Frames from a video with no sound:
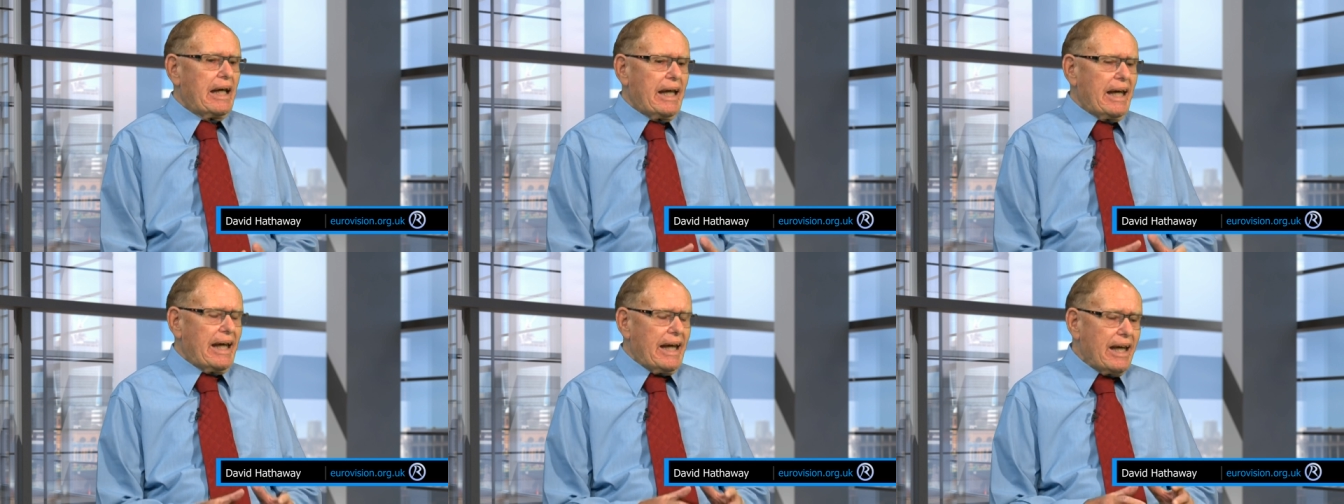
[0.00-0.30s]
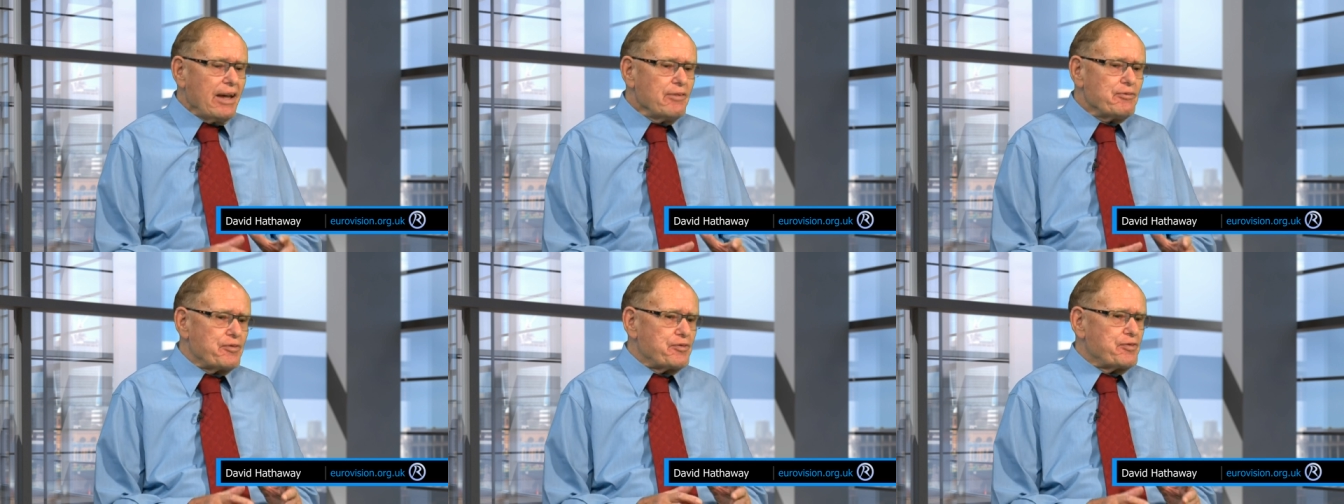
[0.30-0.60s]

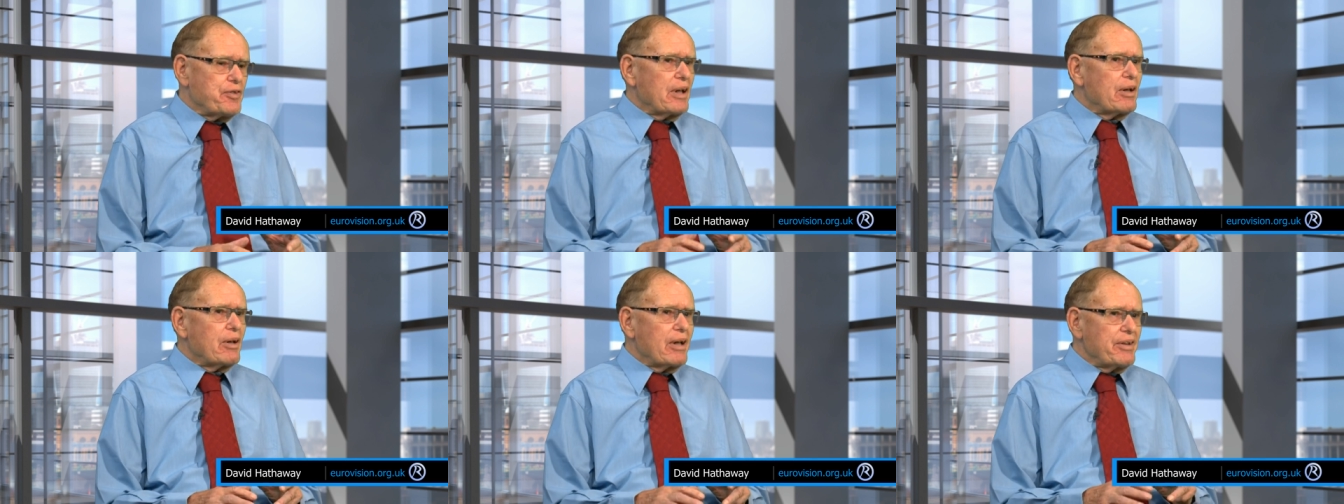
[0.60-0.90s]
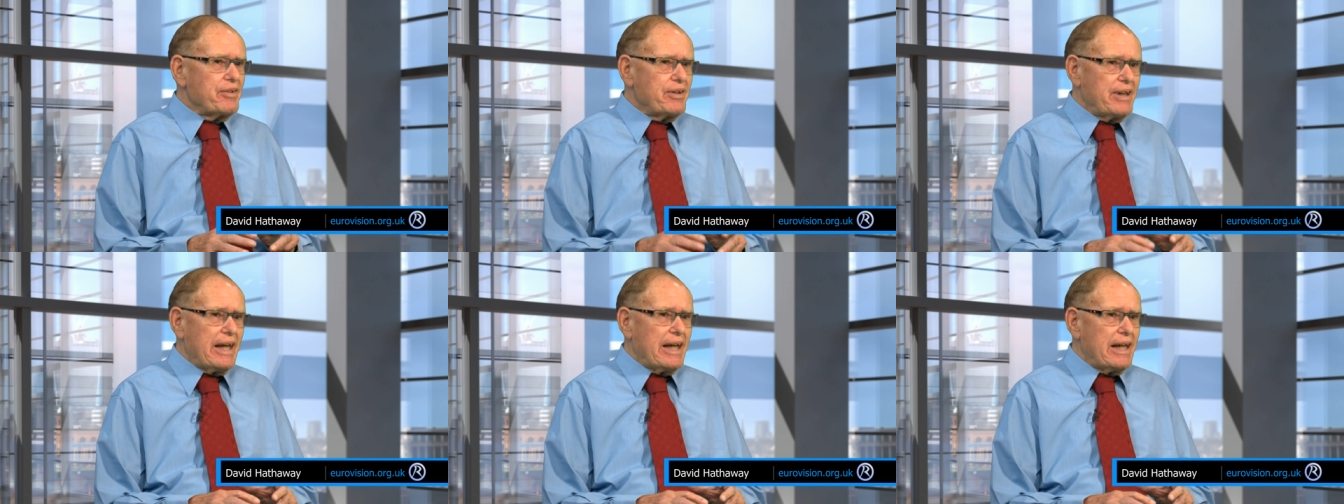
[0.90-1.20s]
if
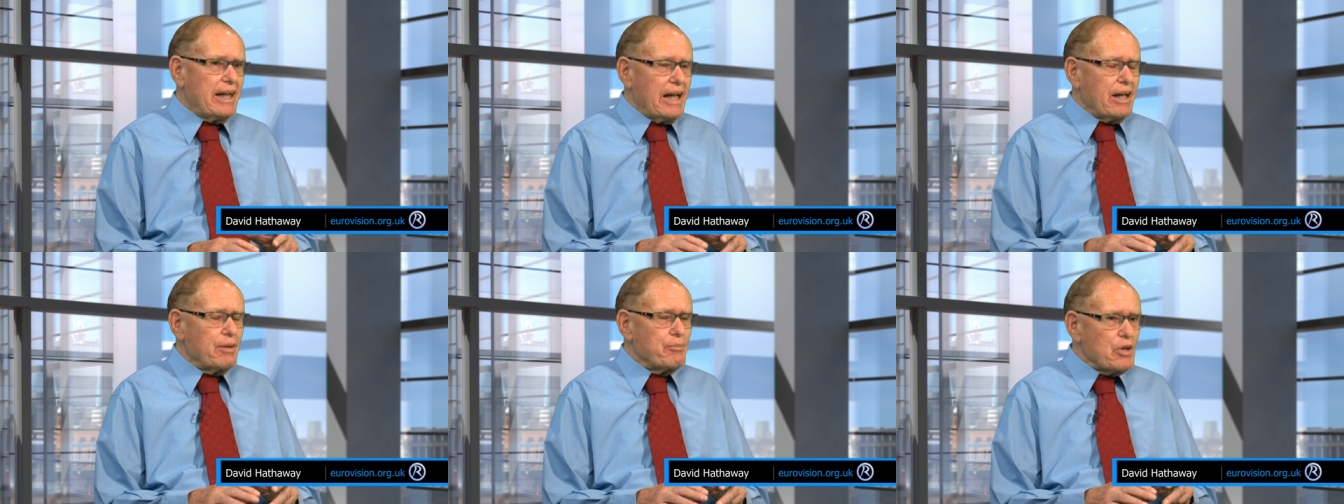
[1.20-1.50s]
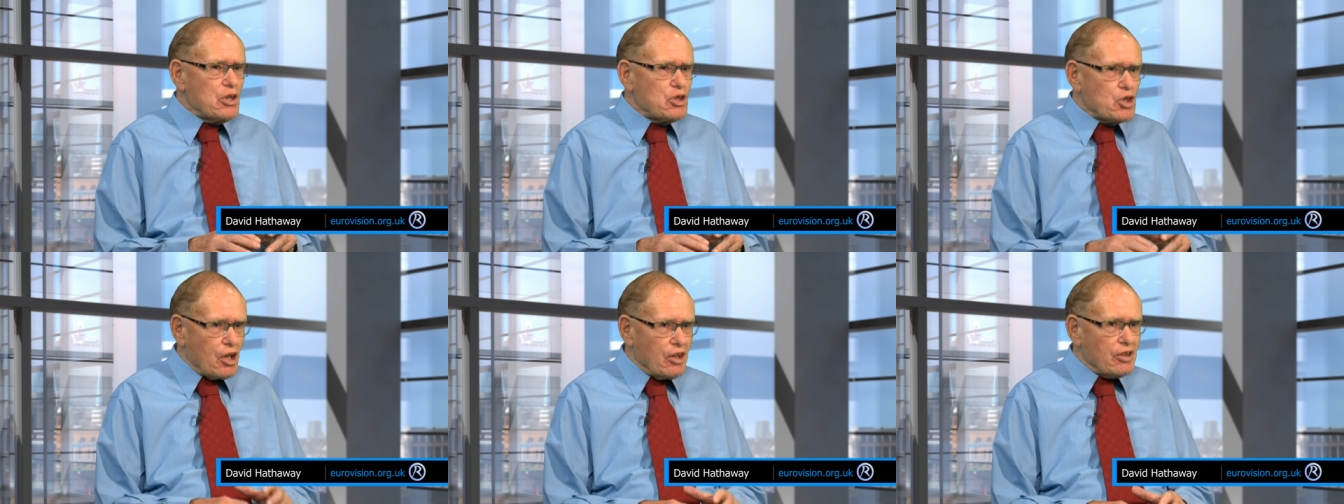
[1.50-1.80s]
a
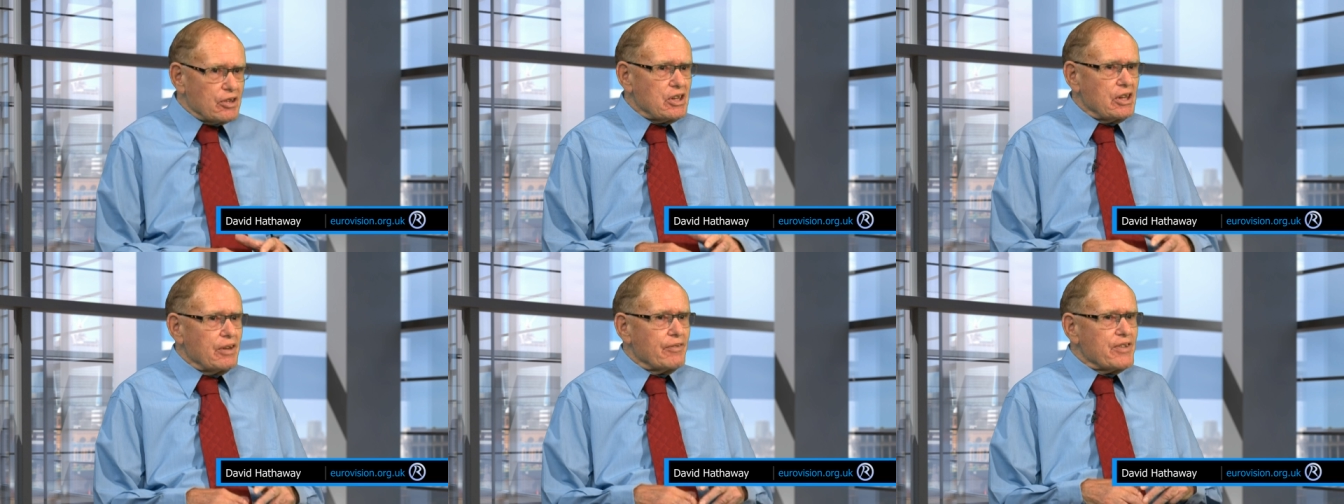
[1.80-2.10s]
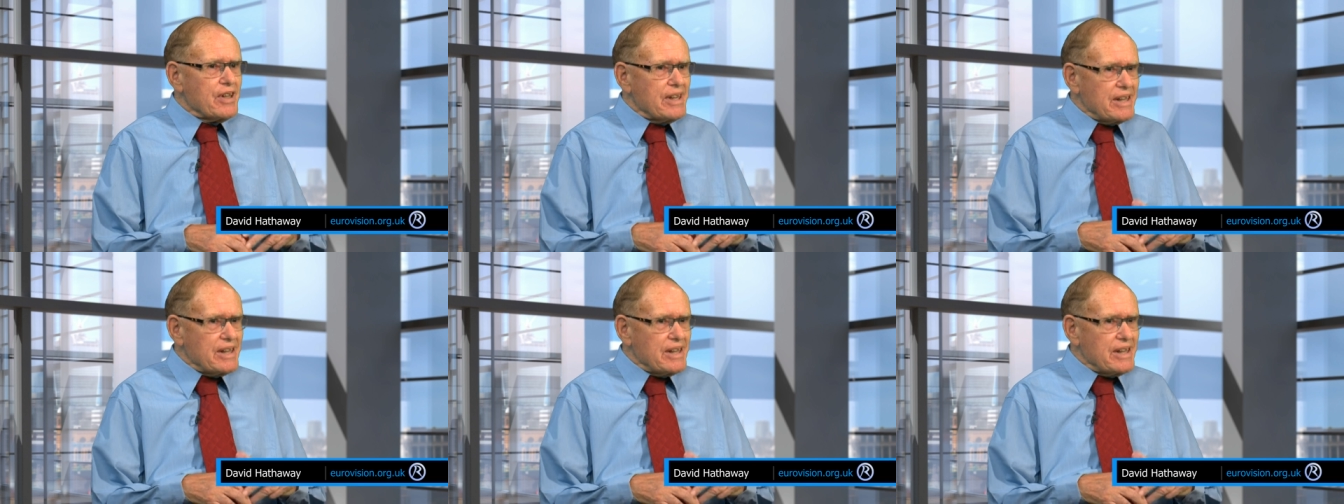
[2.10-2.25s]
majority of the